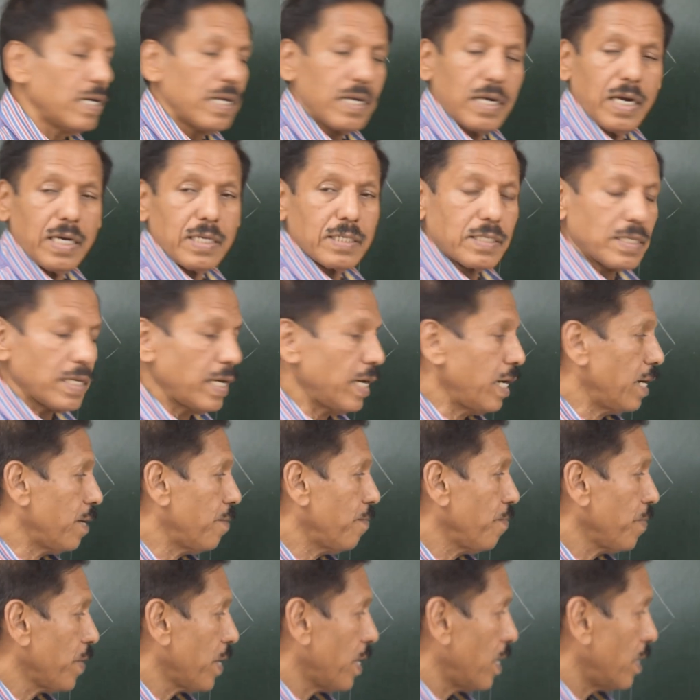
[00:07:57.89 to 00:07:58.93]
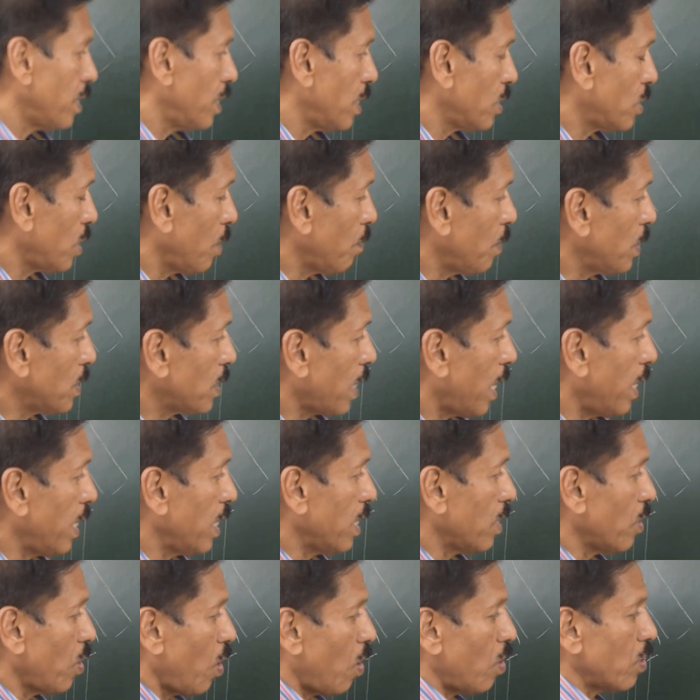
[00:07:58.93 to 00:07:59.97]
let us say the ship is
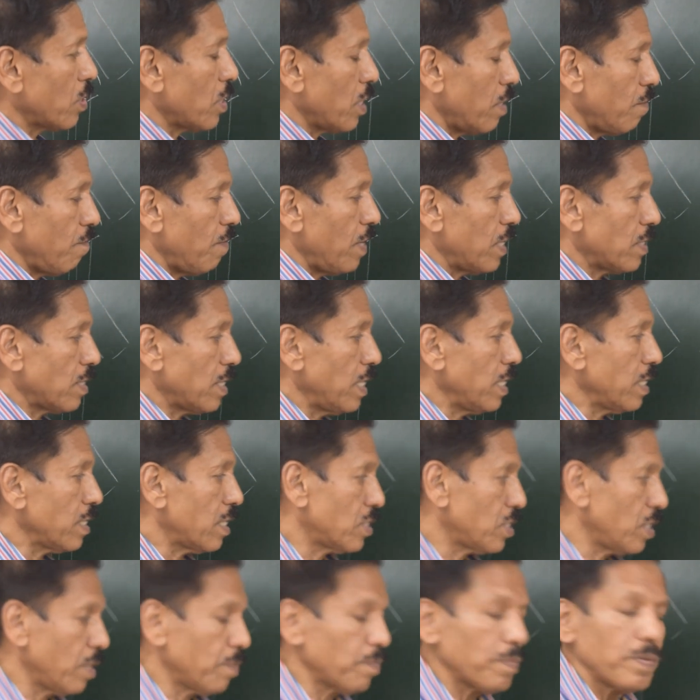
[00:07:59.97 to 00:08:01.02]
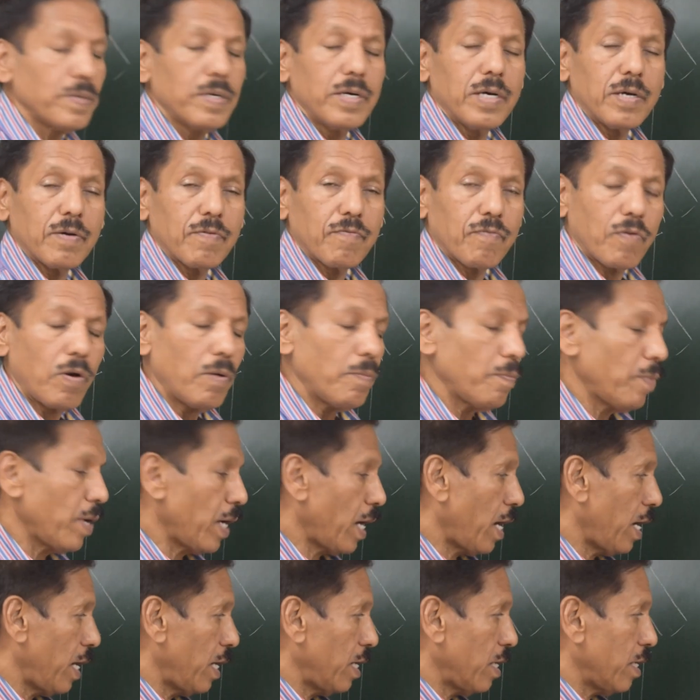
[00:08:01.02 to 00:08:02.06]
heading north and we are seeing the ship from
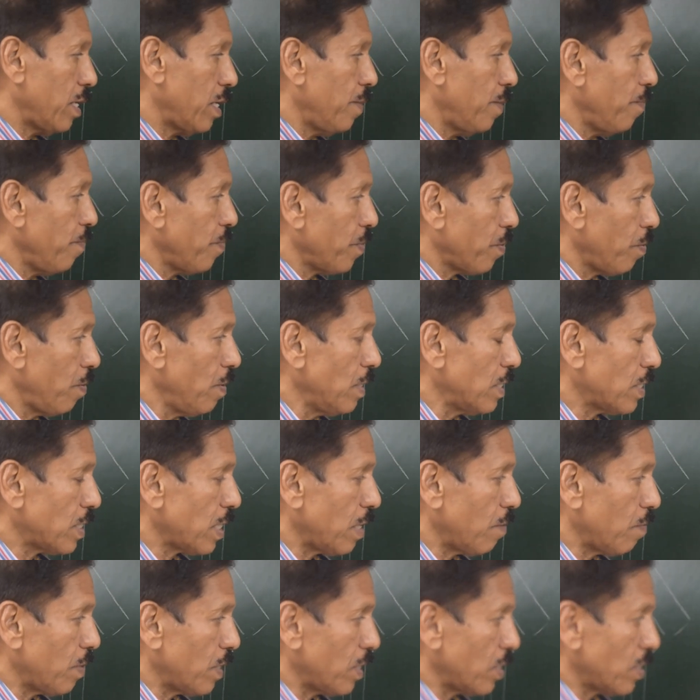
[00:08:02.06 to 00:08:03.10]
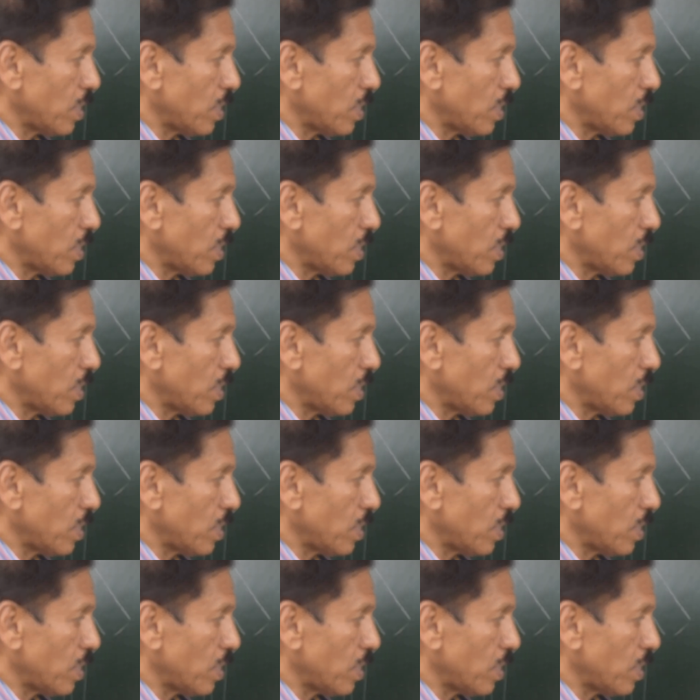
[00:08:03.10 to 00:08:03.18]
behind, we will say when the